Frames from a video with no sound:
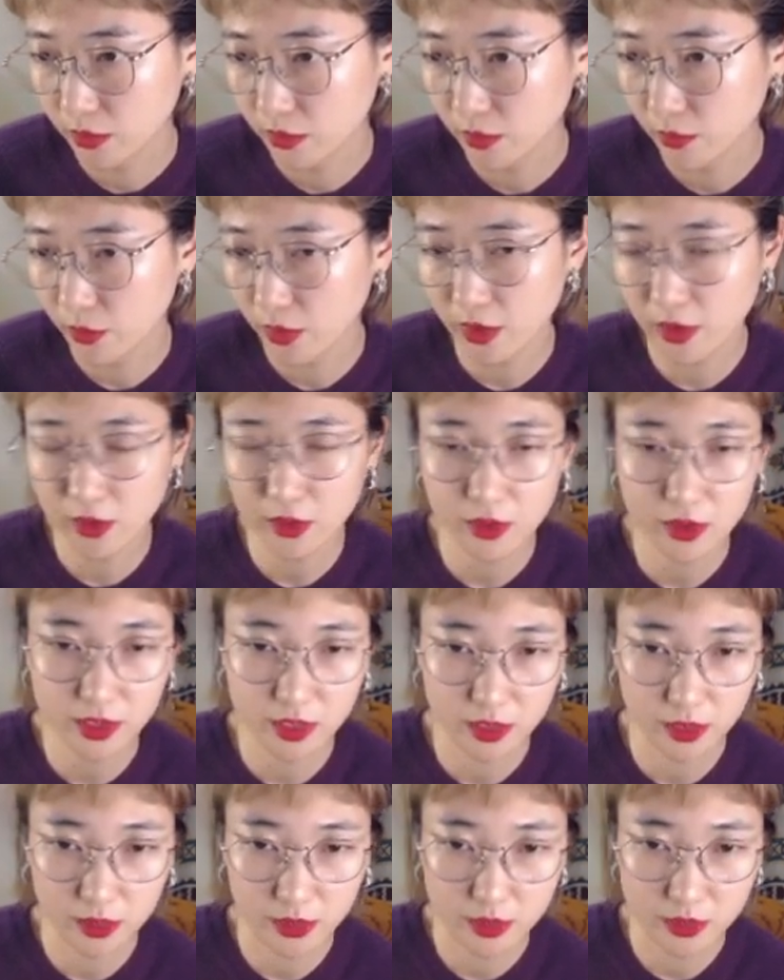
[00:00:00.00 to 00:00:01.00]
Where
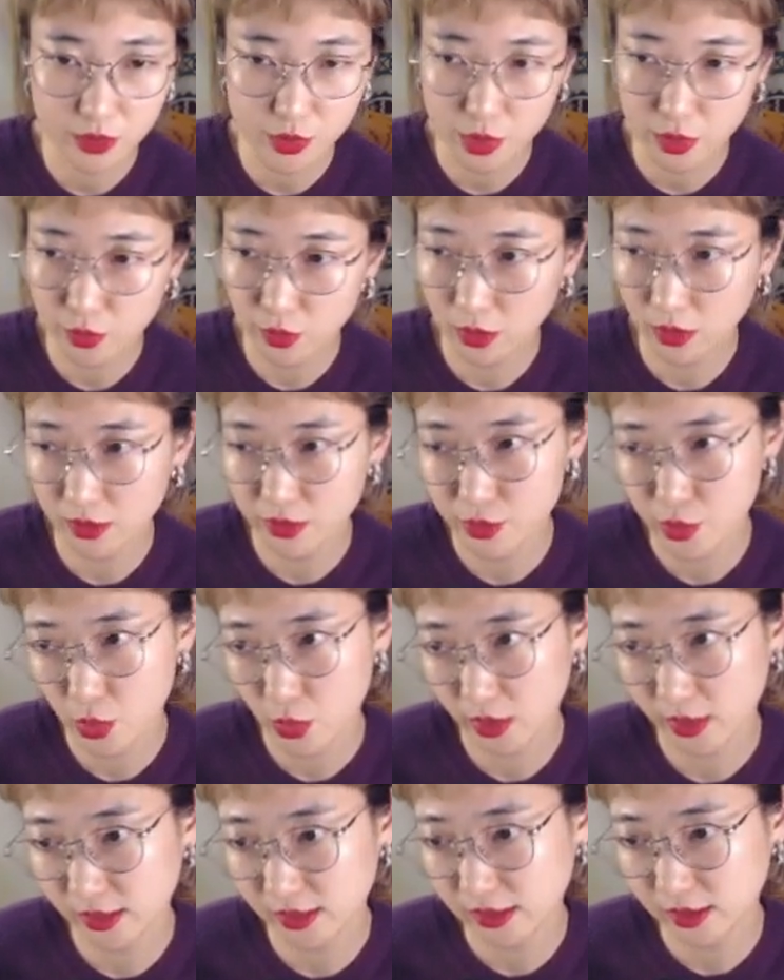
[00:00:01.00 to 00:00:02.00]
is your
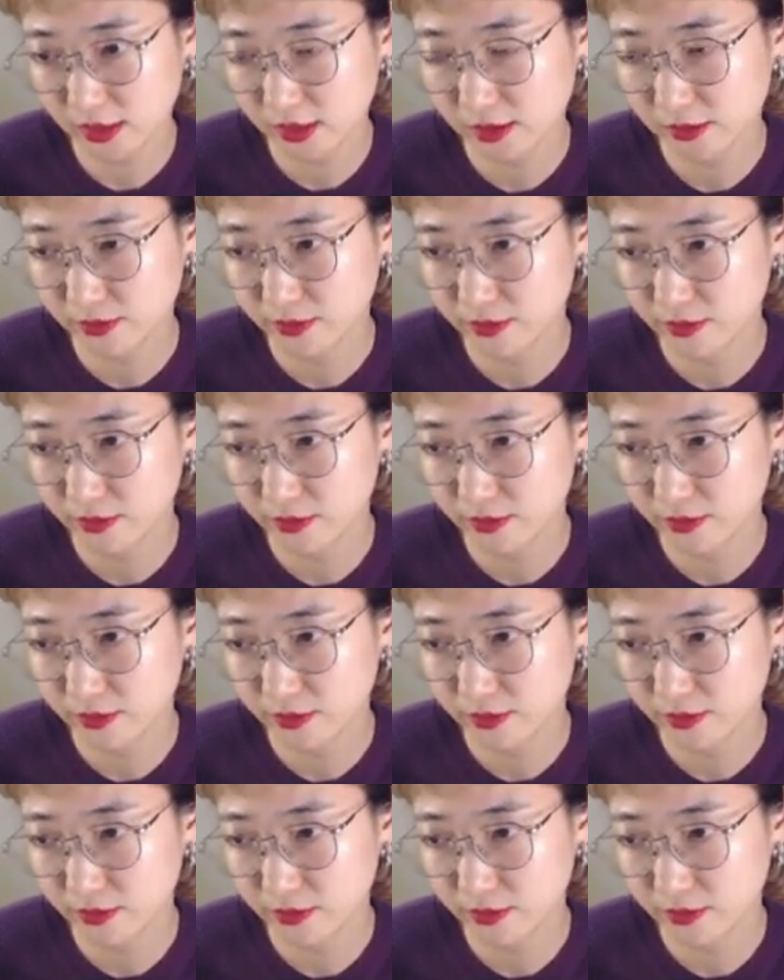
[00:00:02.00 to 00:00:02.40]
choice?